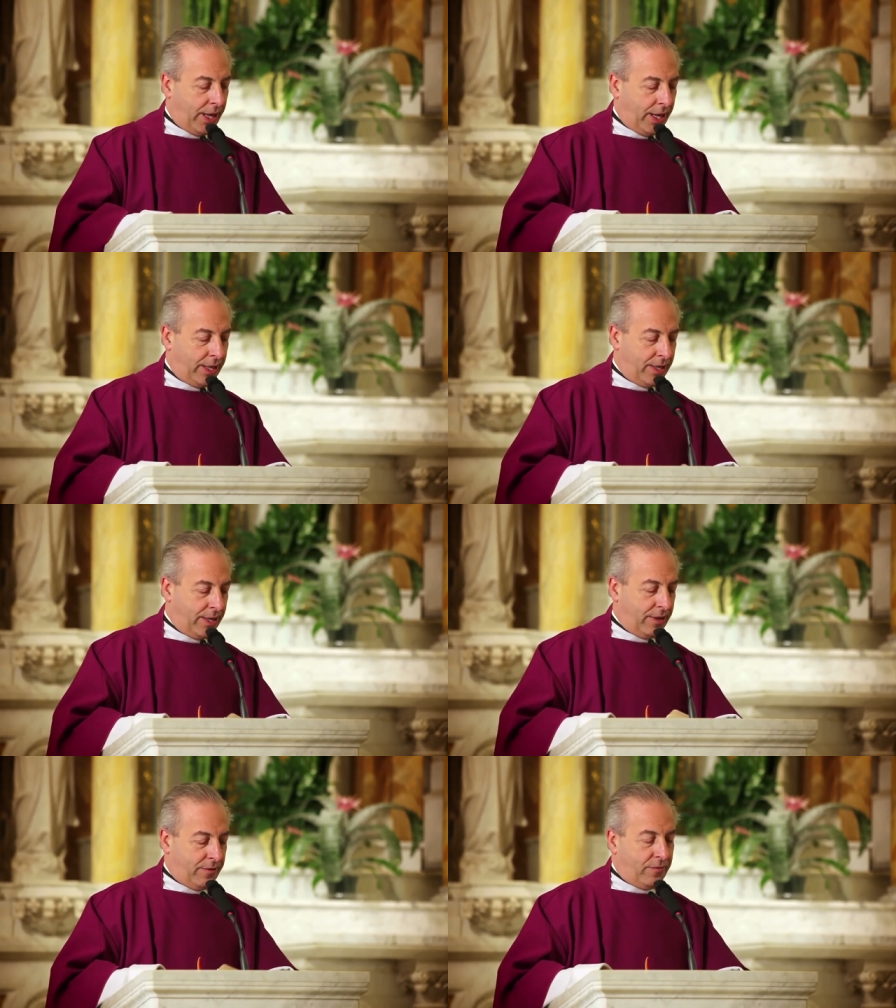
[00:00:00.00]
And
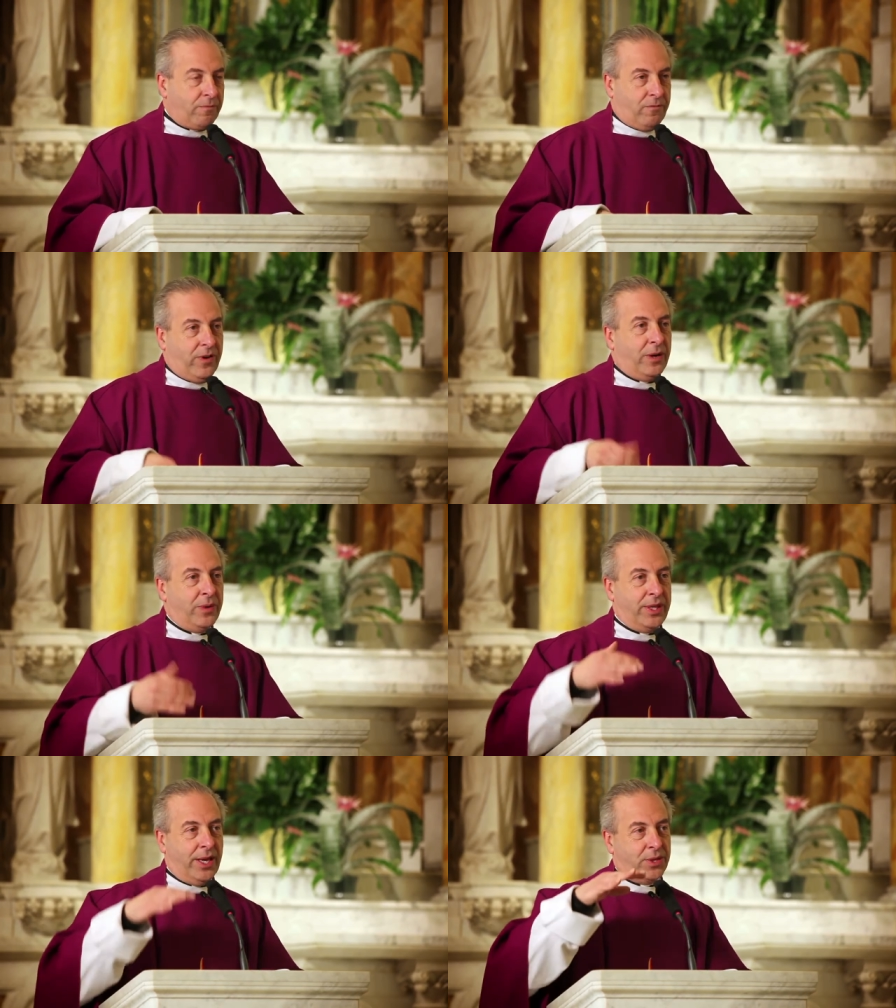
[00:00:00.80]

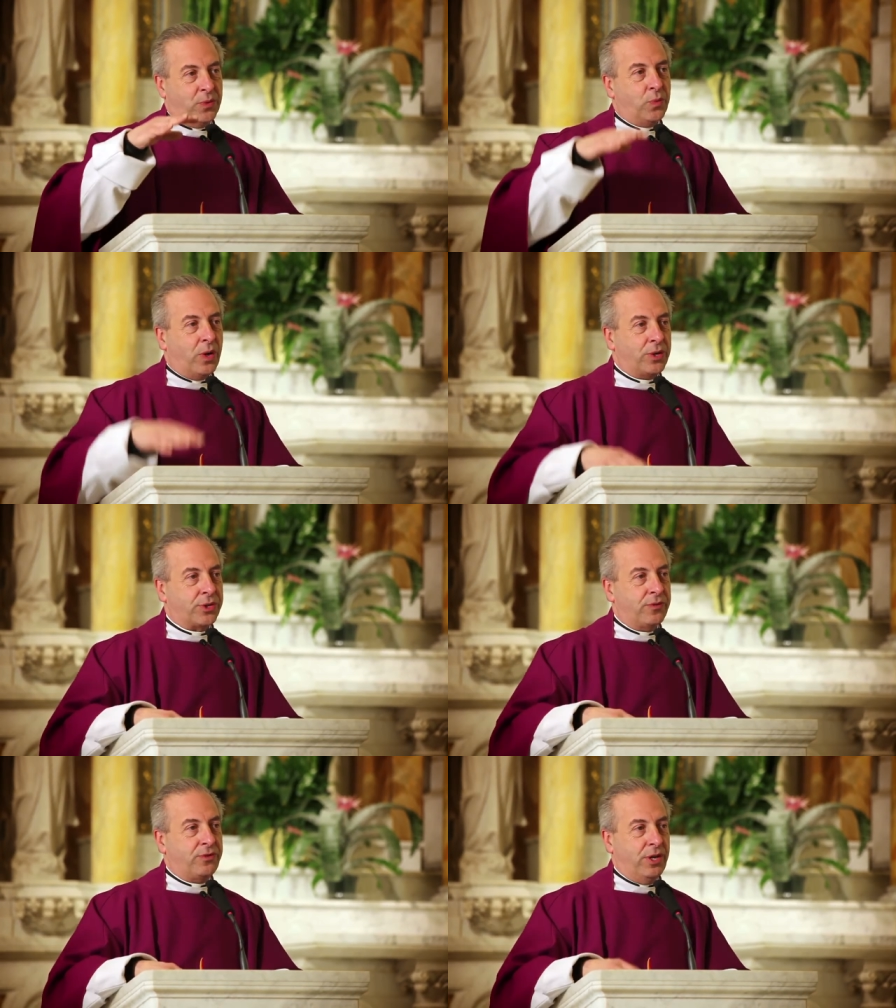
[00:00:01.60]
following that, the
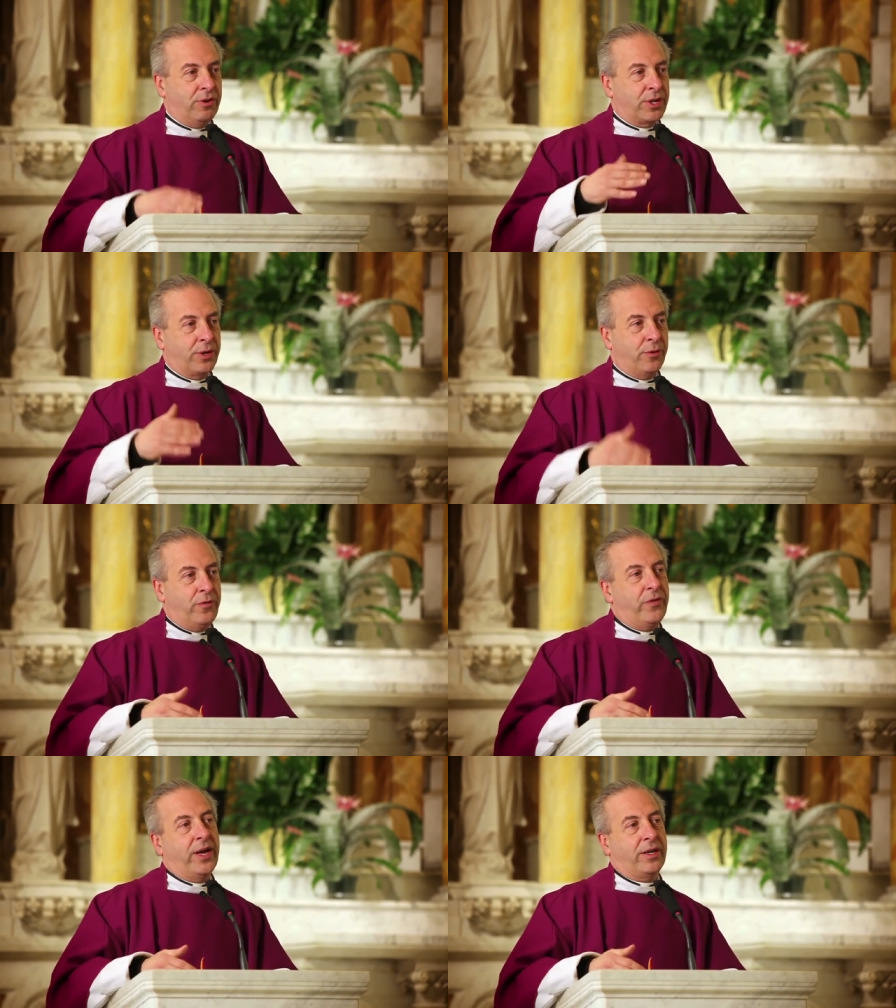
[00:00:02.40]
walls of Jericho
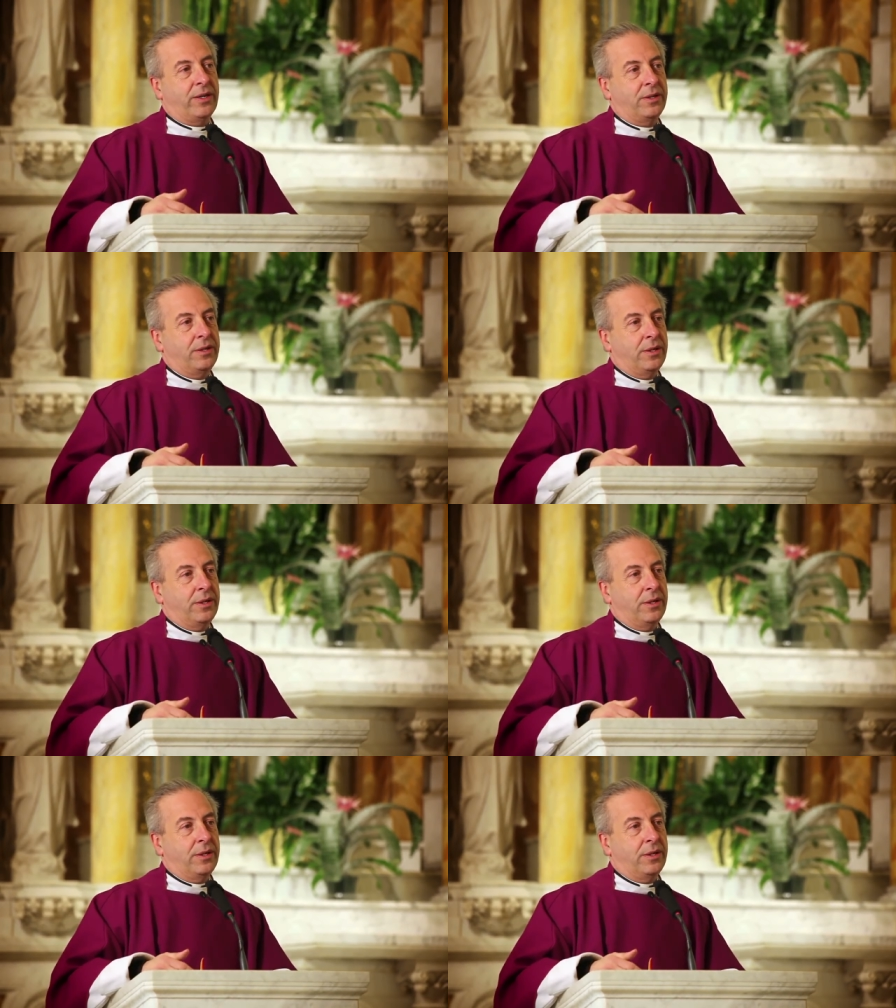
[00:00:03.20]
fell.